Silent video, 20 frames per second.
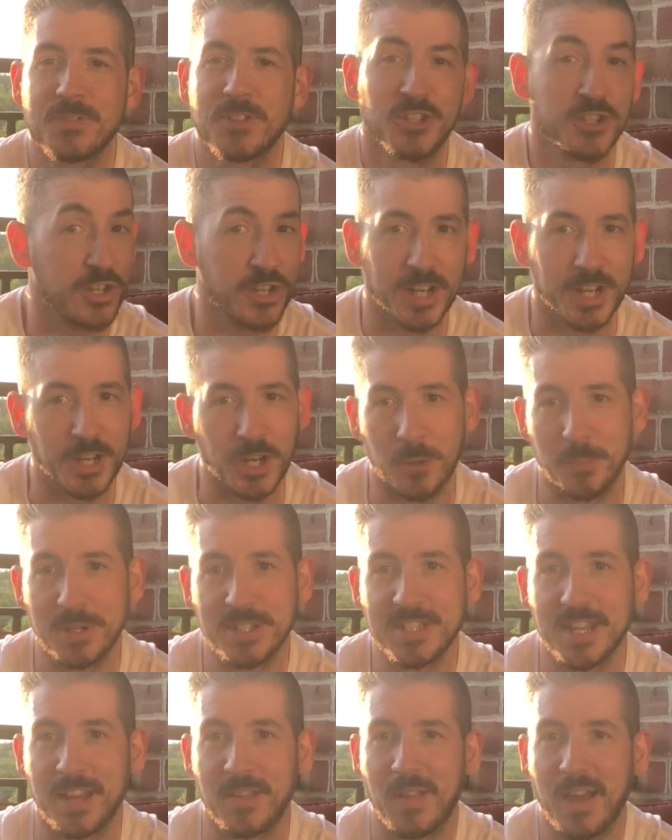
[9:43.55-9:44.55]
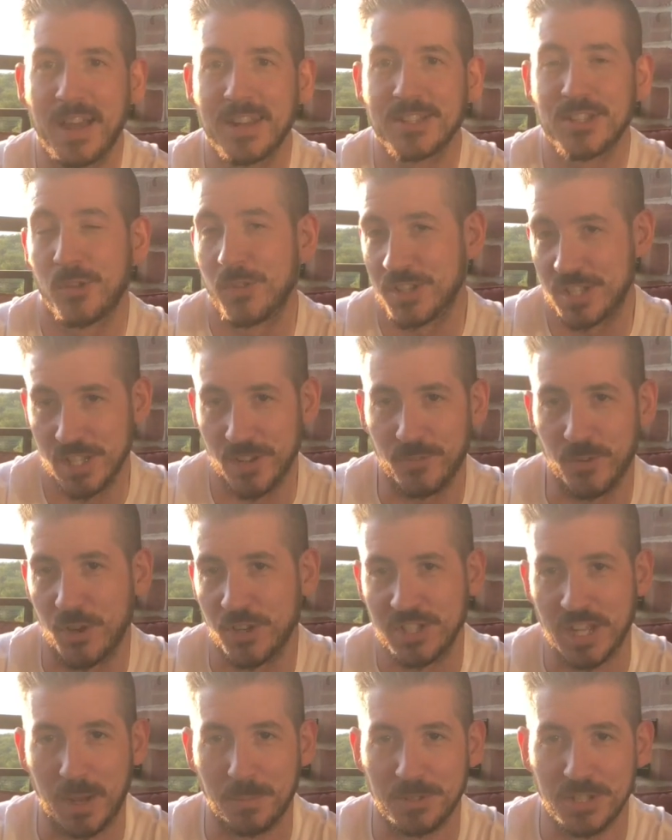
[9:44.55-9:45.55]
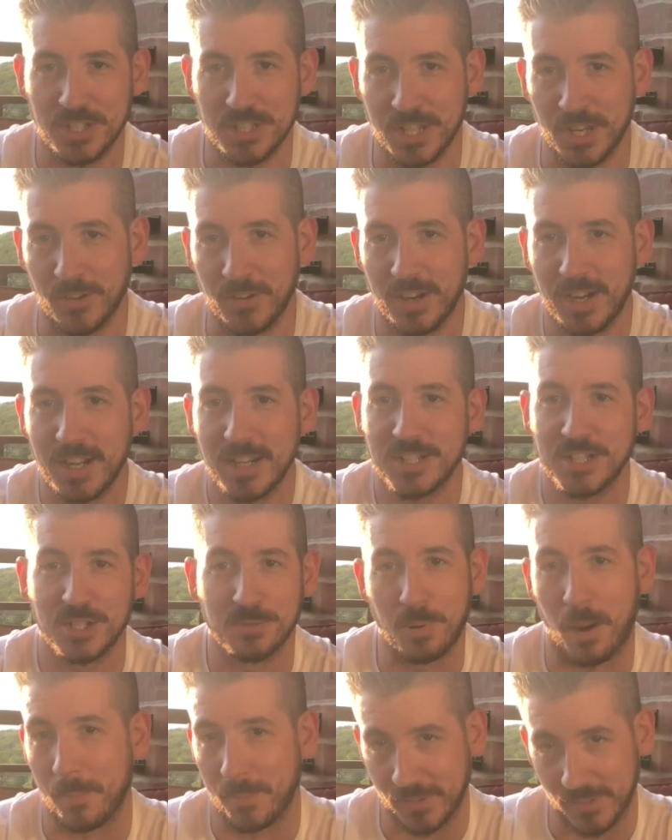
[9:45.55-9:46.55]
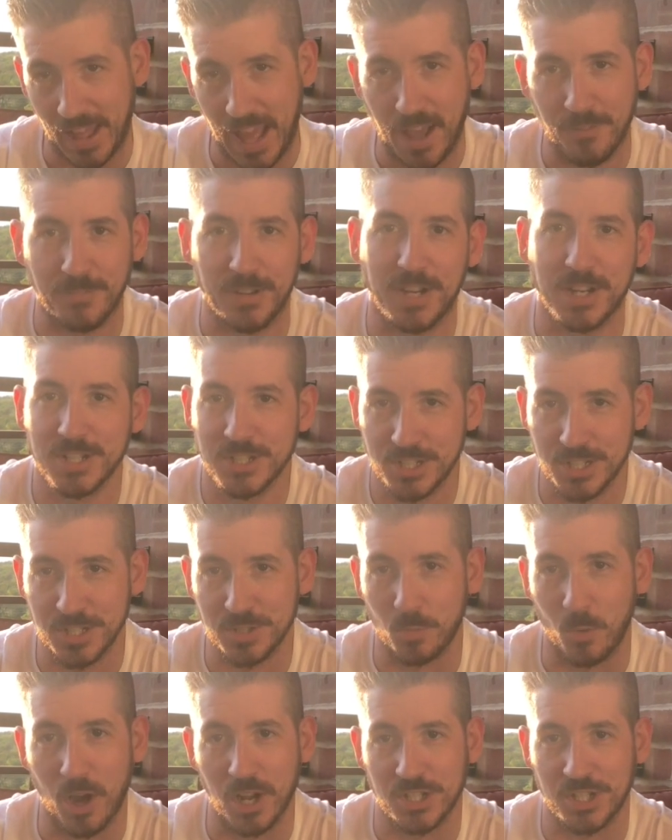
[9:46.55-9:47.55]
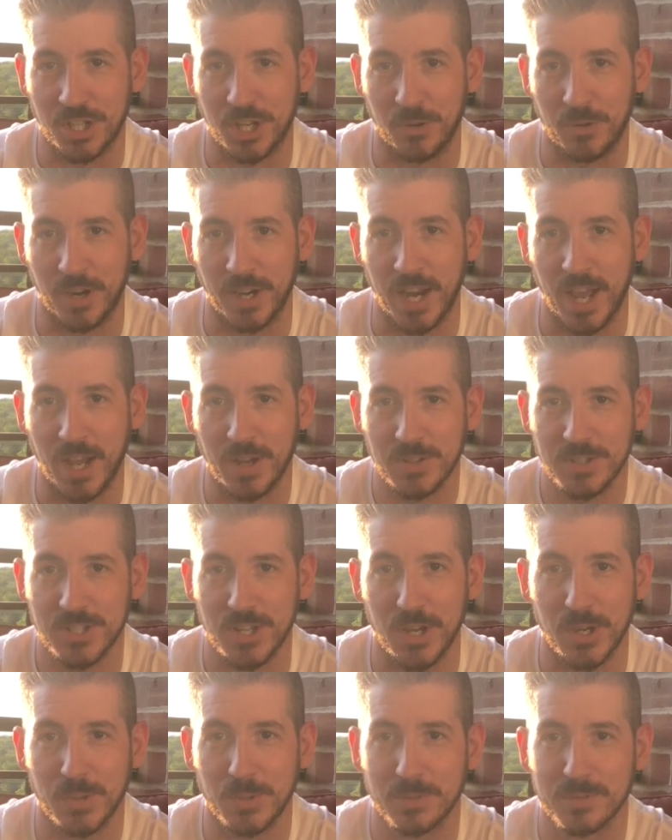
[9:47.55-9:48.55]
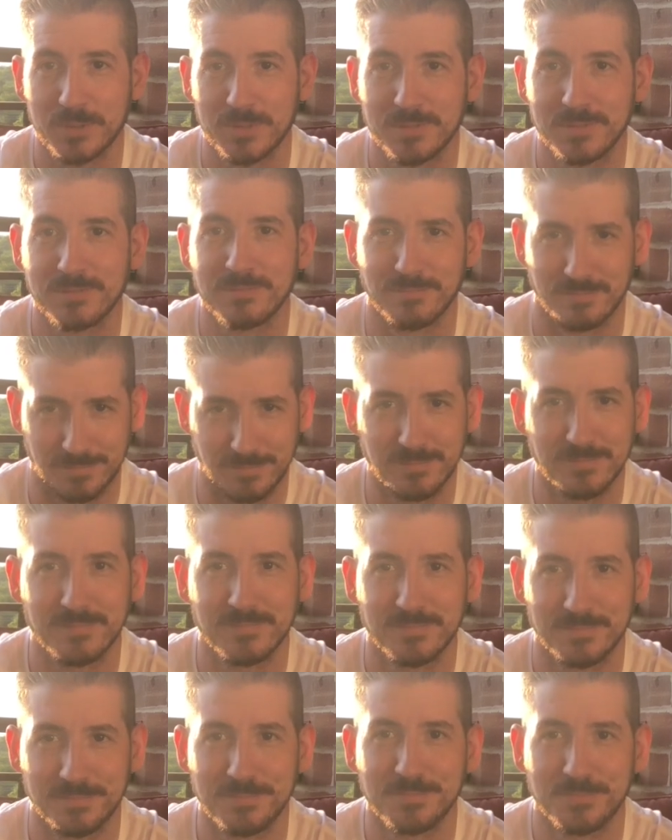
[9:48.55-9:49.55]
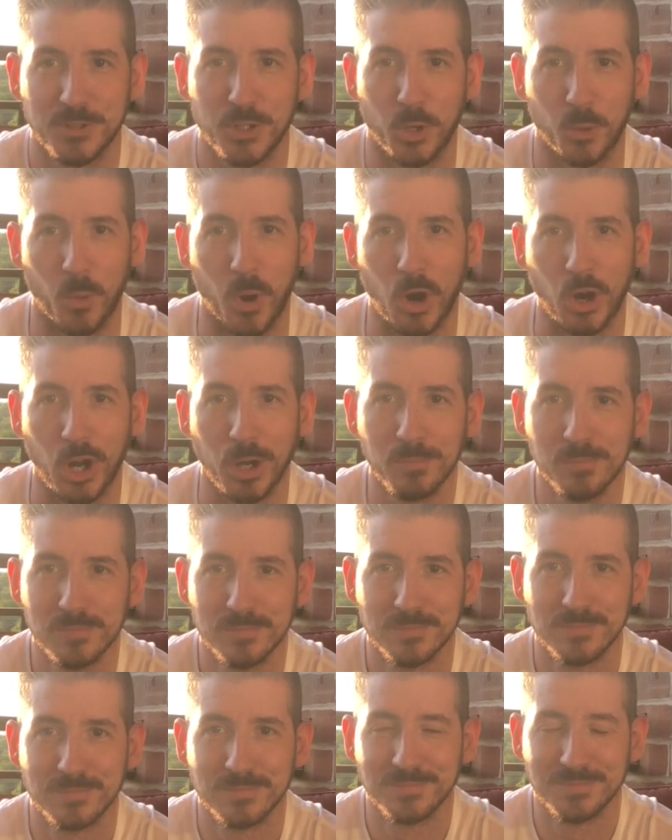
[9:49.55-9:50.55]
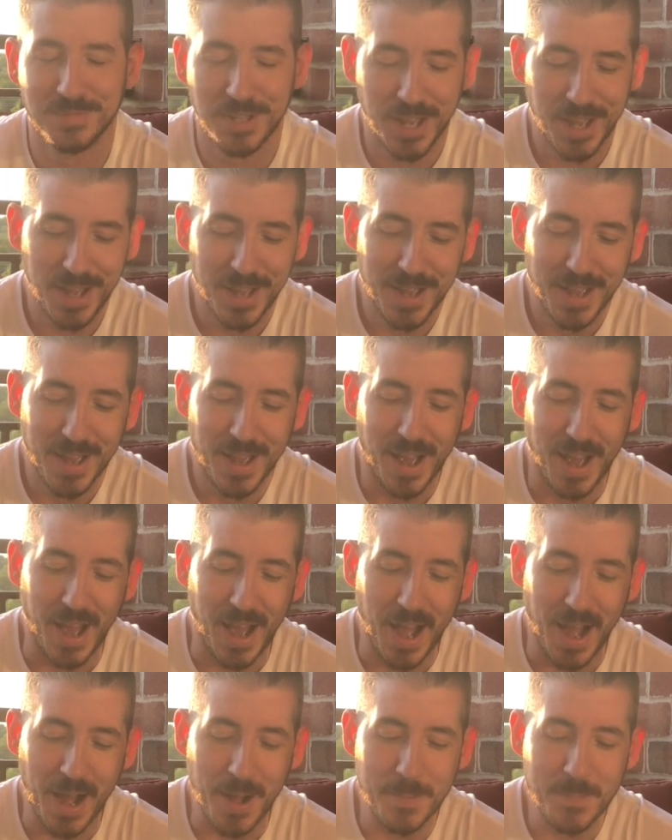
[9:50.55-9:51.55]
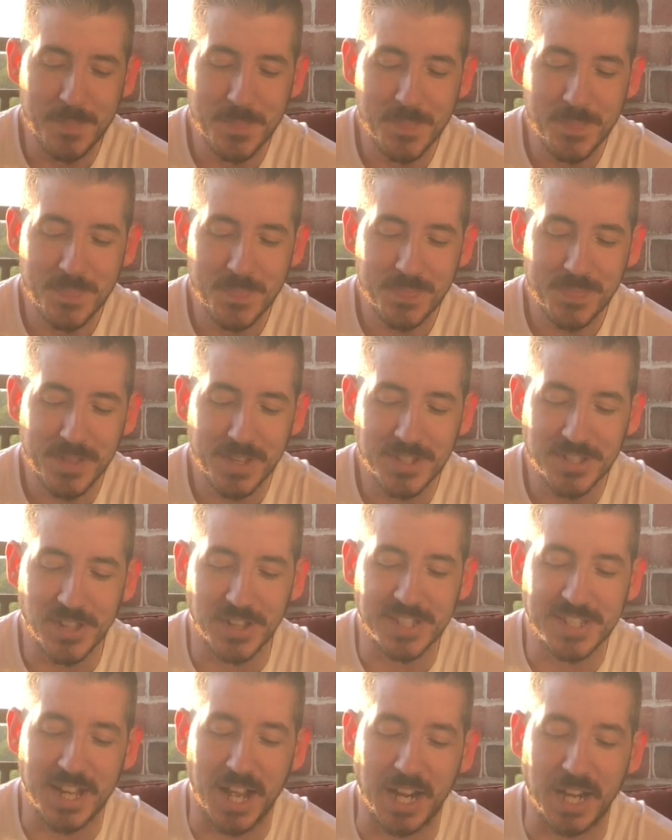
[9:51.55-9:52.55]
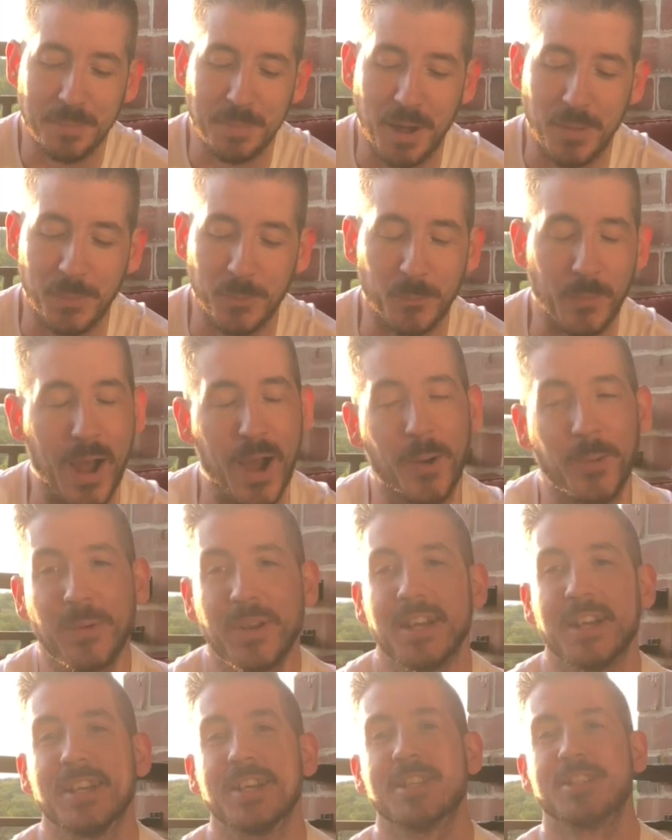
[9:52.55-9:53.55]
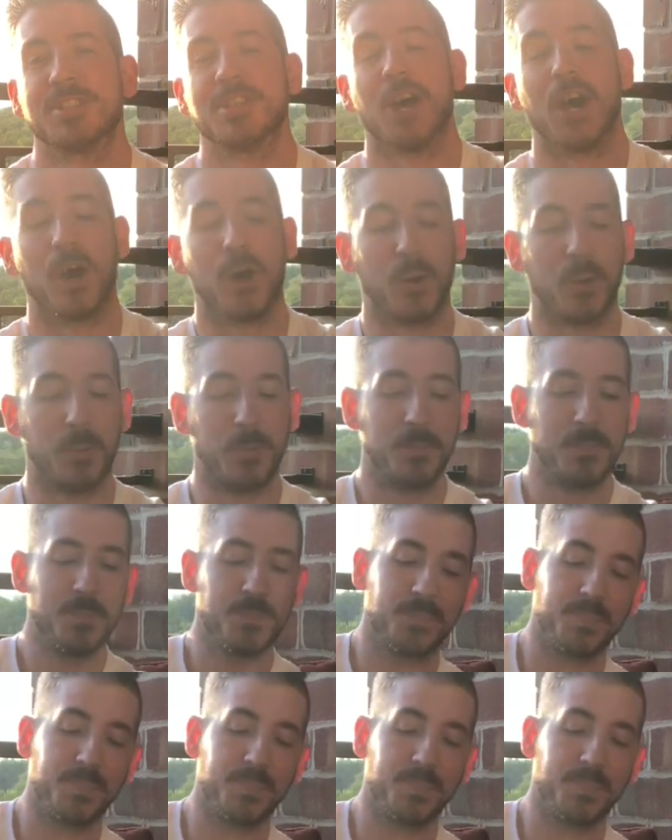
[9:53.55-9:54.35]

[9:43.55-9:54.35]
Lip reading: She didn't hear me say that, so this is the first time she's hearing it. She's probably laughing as she's watching it right now, so you're welcome. So let's talk about the round. So,